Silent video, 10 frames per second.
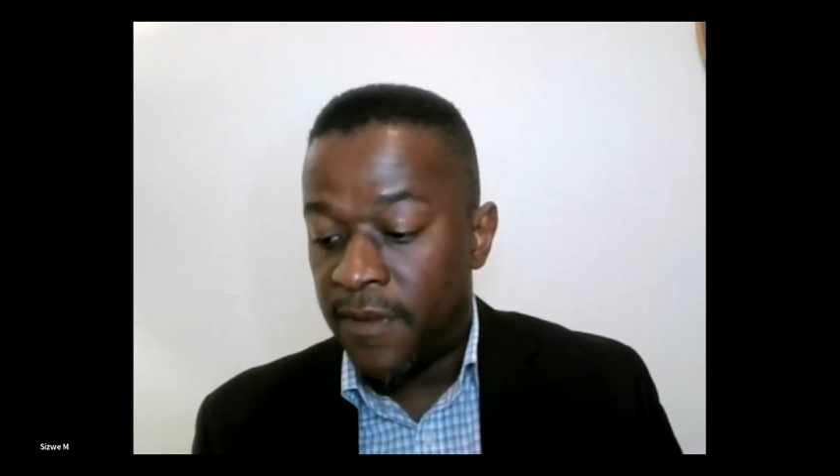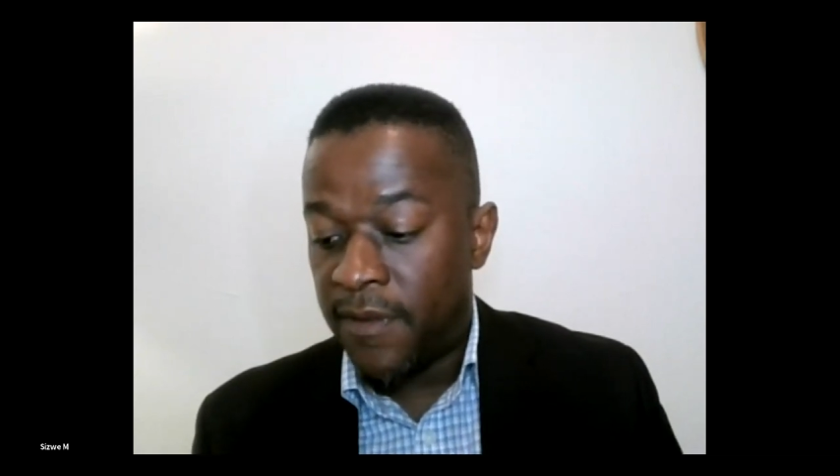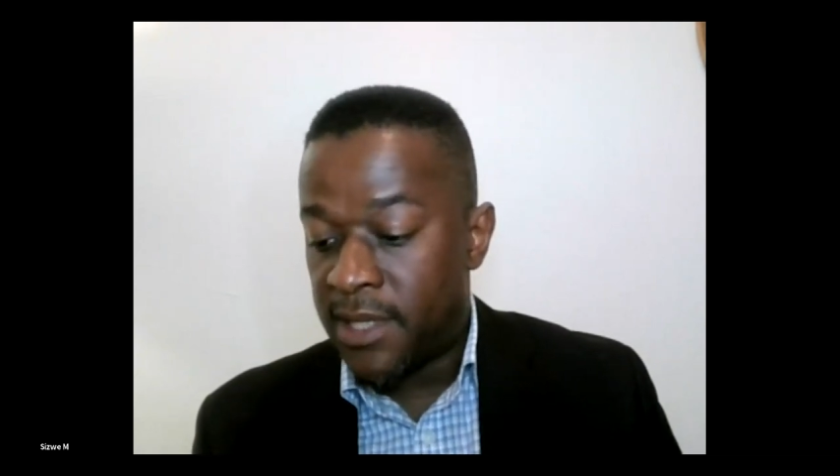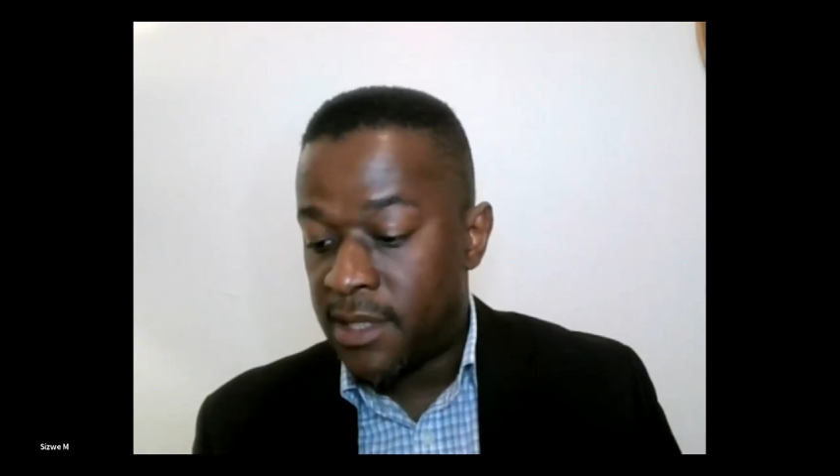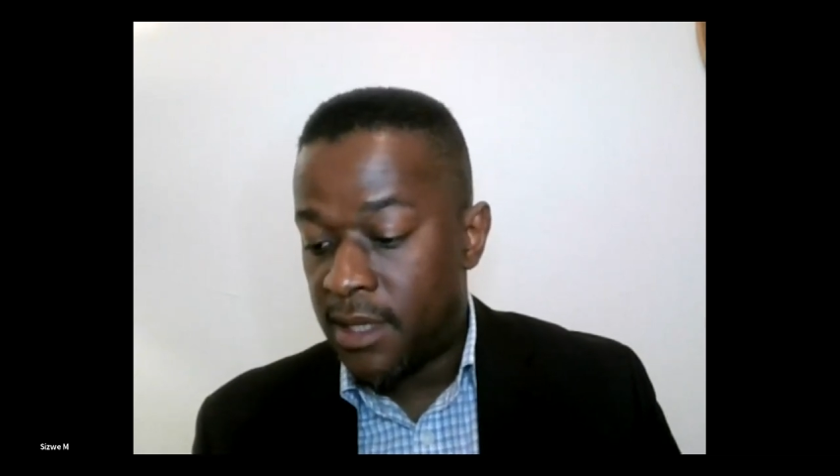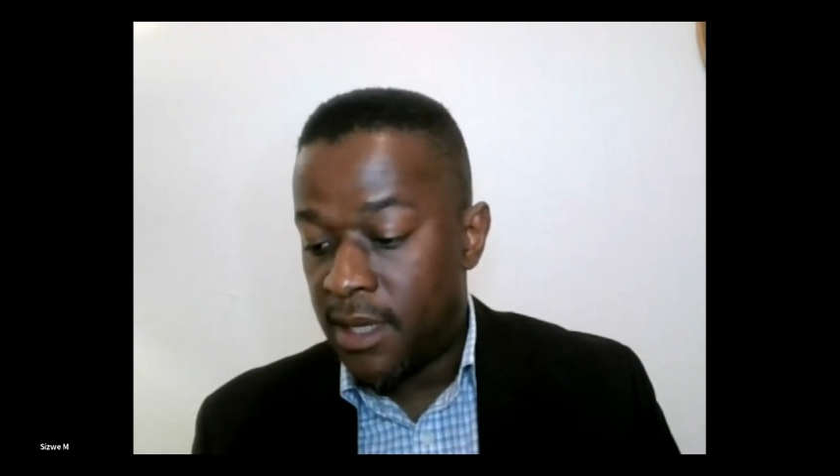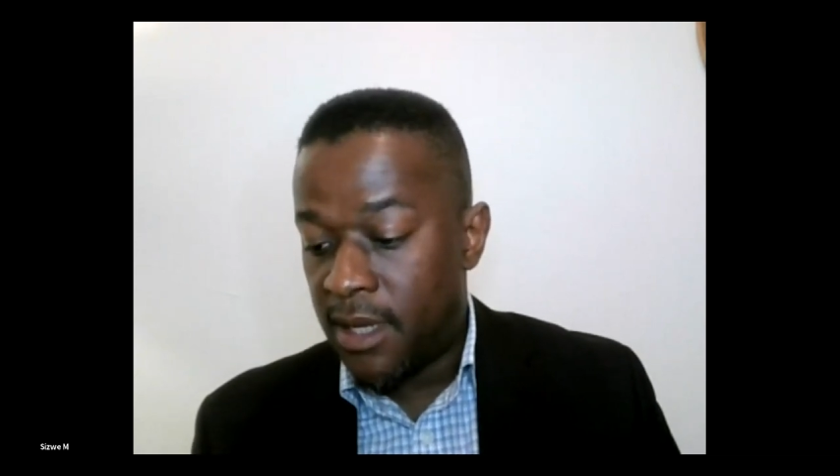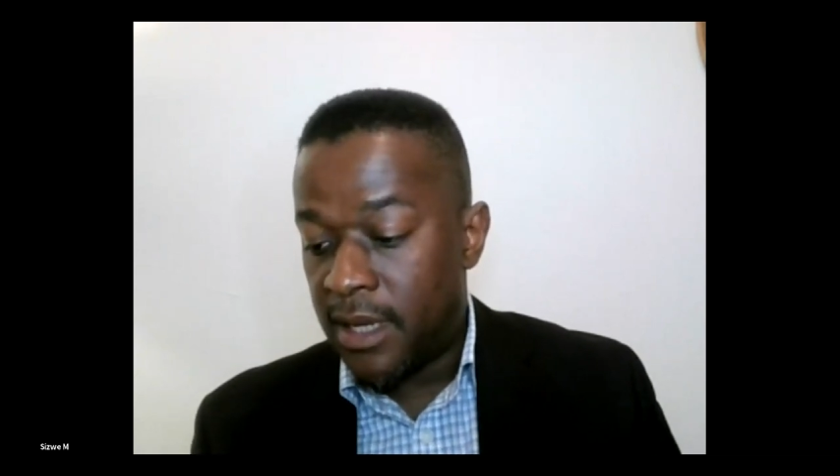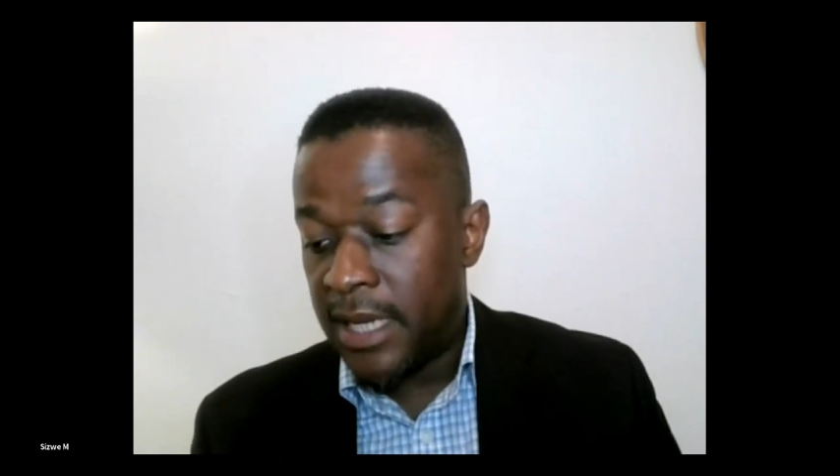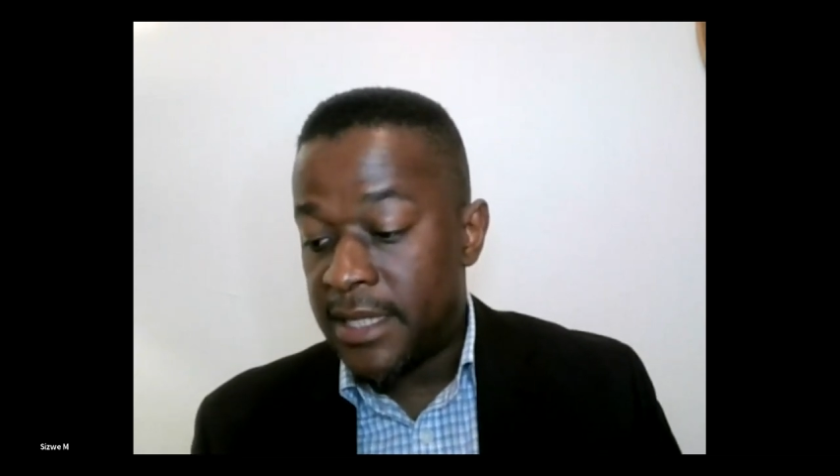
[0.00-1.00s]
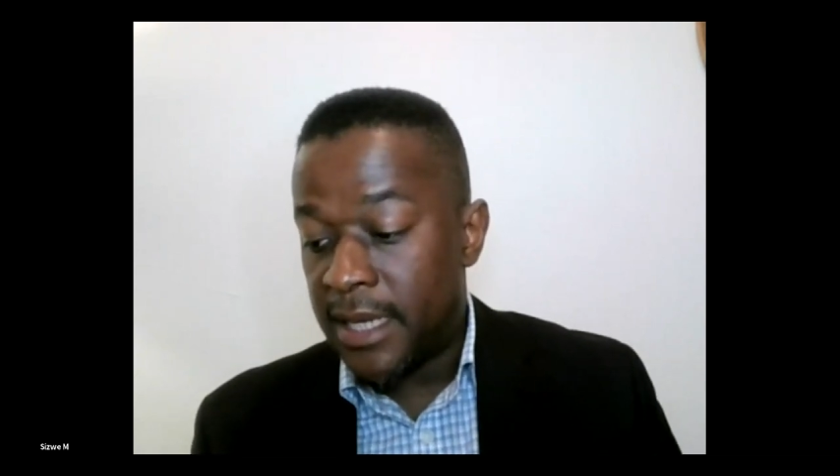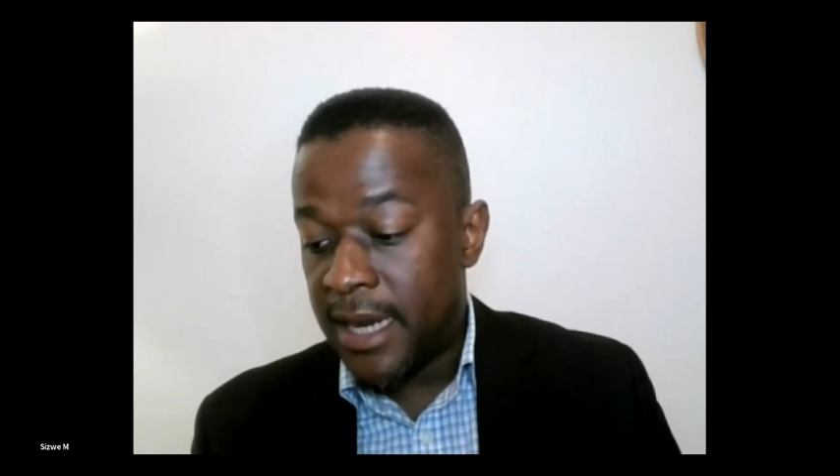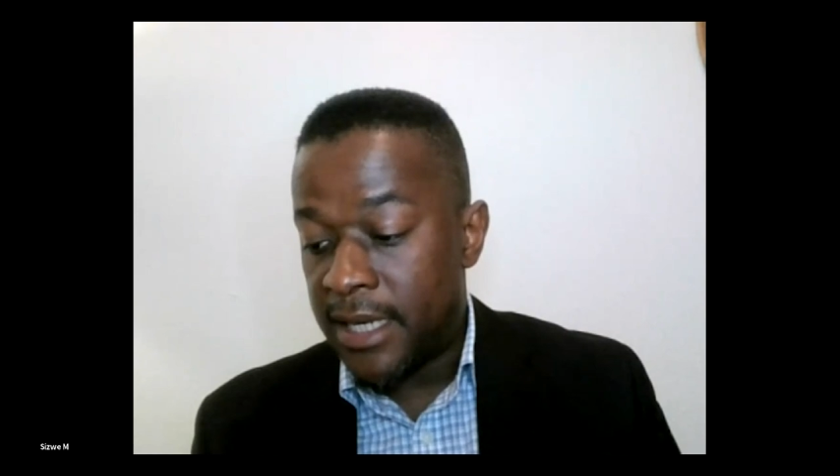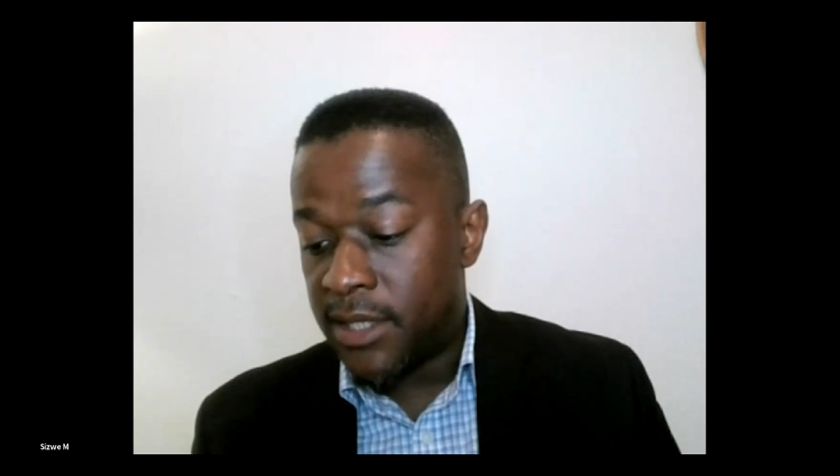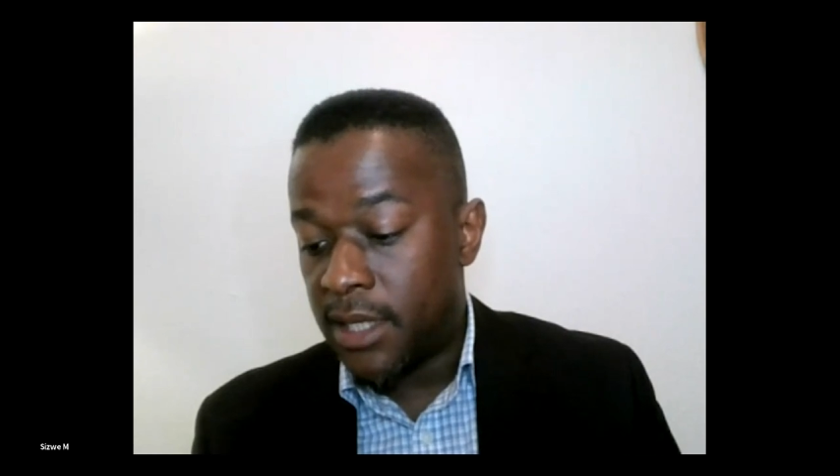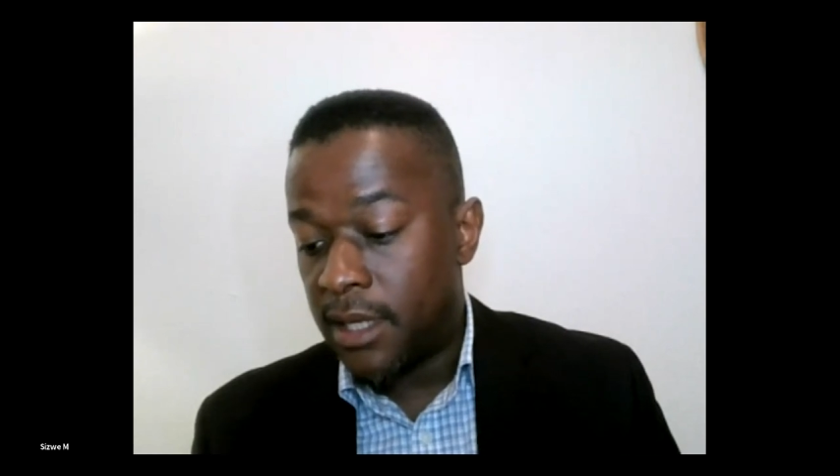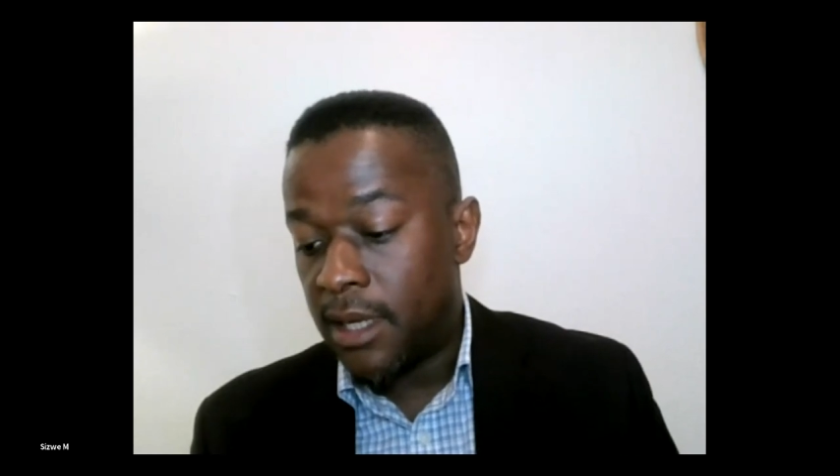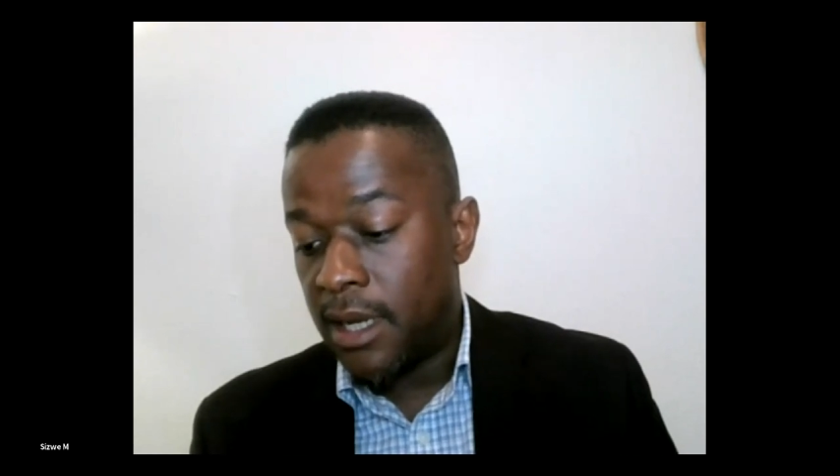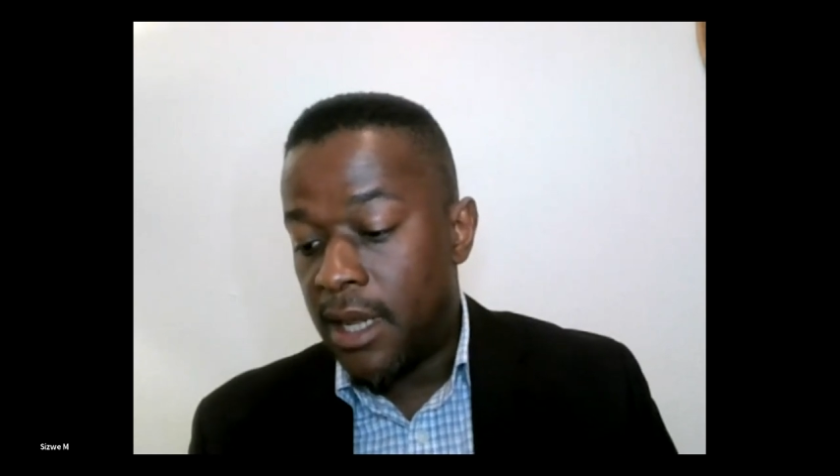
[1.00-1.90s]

face as a country.